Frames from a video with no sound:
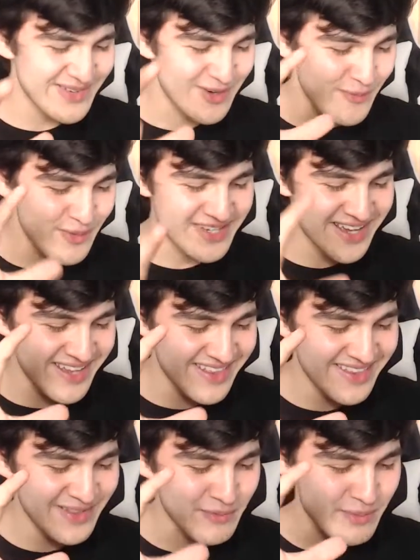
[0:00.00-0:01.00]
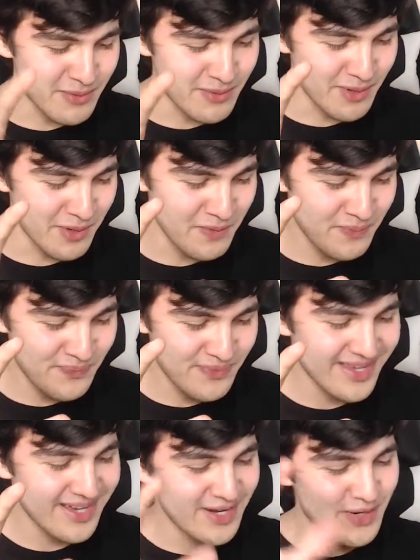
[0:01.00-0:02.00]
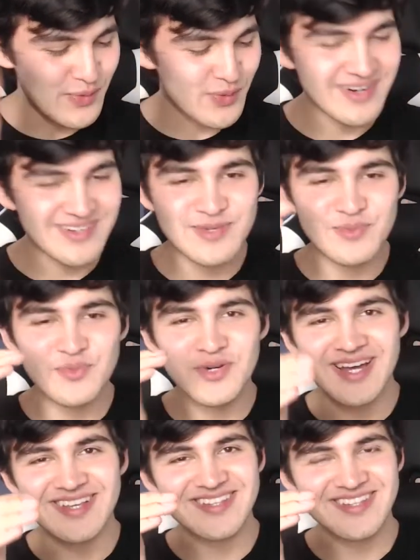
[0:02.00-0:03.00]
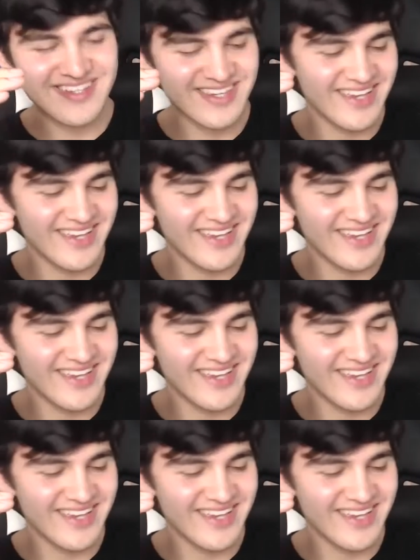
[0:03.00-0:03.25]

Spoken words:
represent the people who are depressed